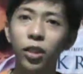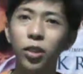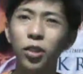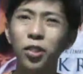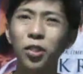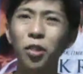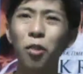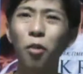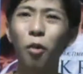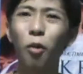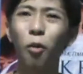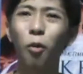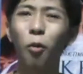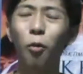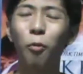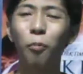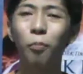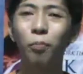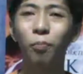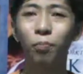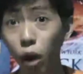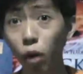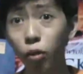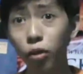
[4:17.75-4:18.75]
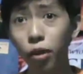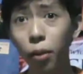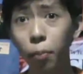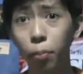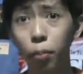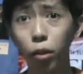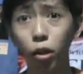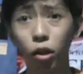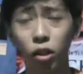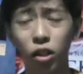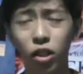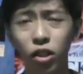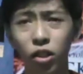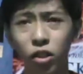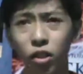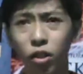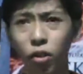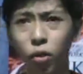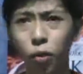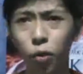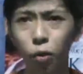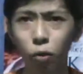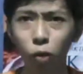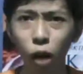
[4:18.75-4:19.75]
So throughout the books,
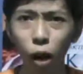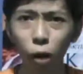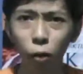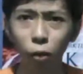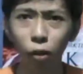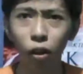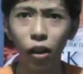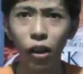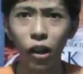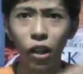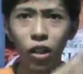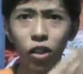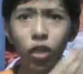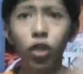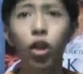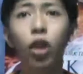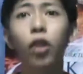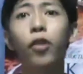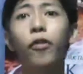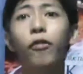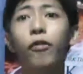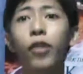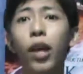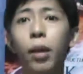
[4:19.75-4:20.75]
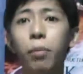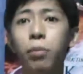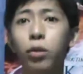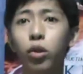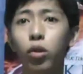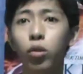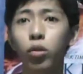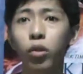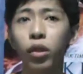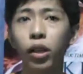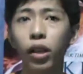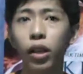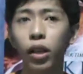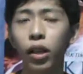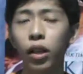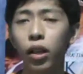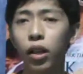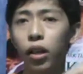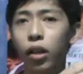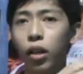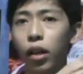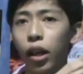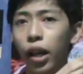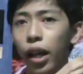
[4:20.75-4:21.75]
throughout Son of Neptune
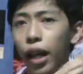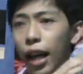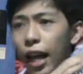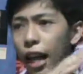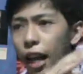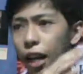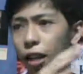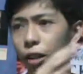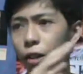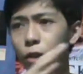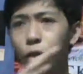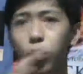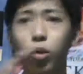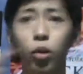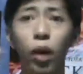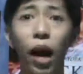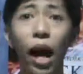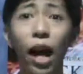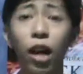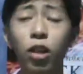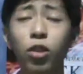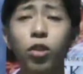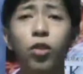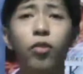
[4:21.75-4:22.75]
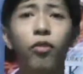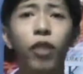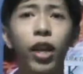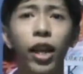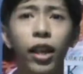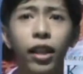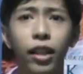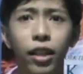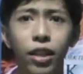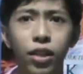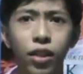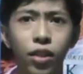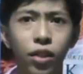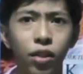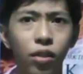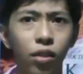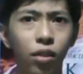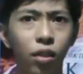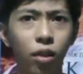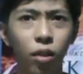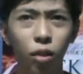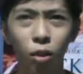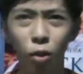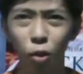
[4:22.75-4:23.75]
to House of Hades,
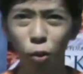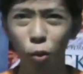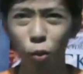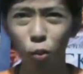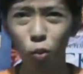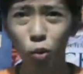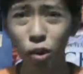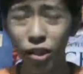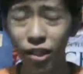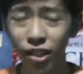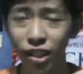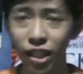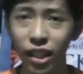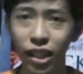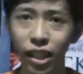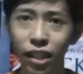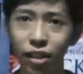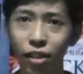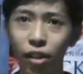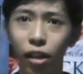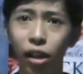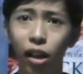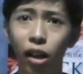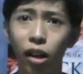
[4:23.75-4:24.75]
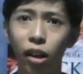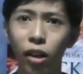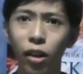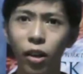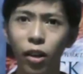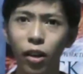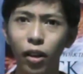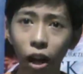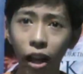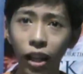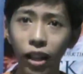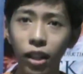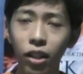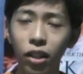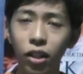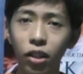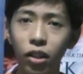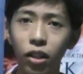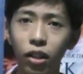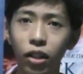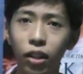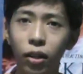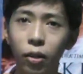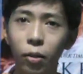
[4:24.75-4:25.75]
we see it there.
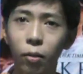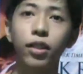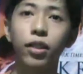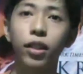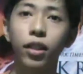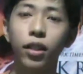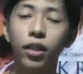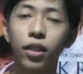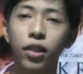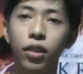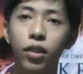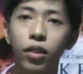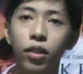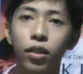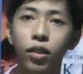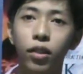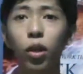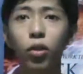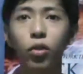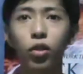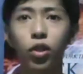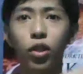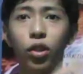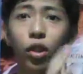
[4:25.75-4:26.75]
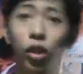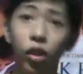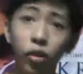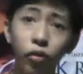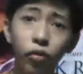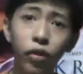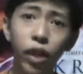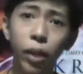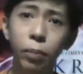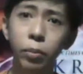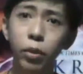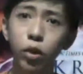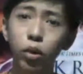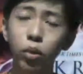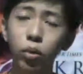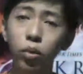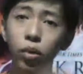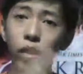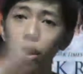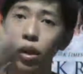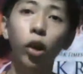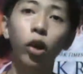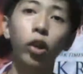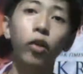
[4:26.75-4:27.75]
Frank's presence. Throughout Son of
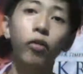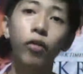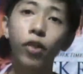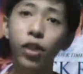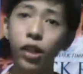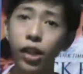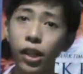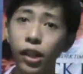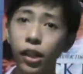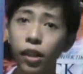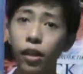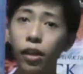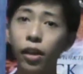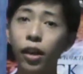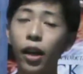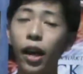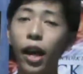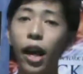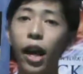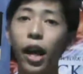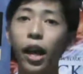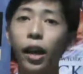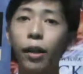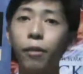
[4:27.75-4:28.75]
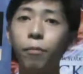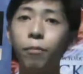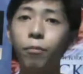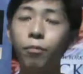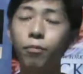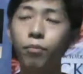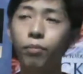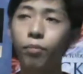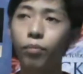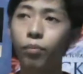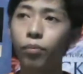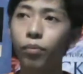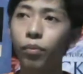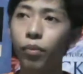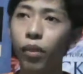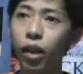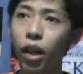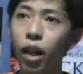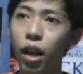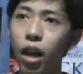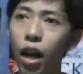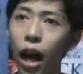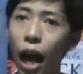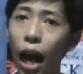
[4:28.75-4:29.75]
Neptune, Mark of Athena, and
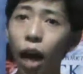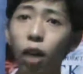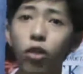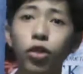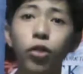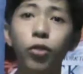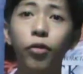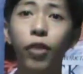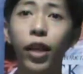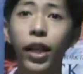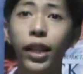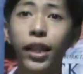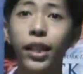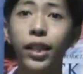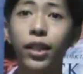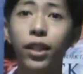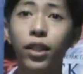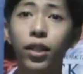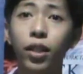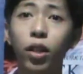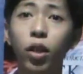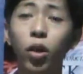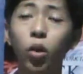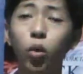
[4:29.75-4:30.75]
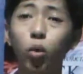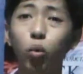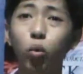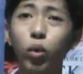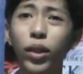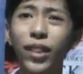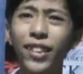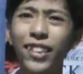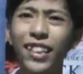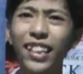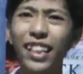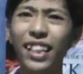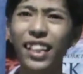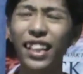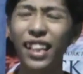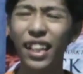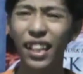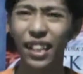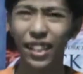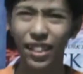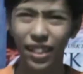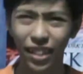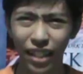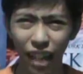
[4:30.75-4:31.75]
House of Hades, we see
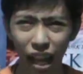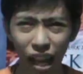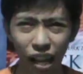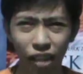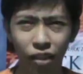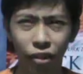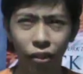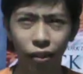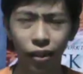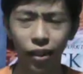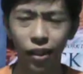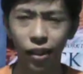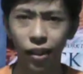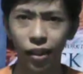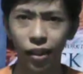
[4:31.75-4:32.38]
Death's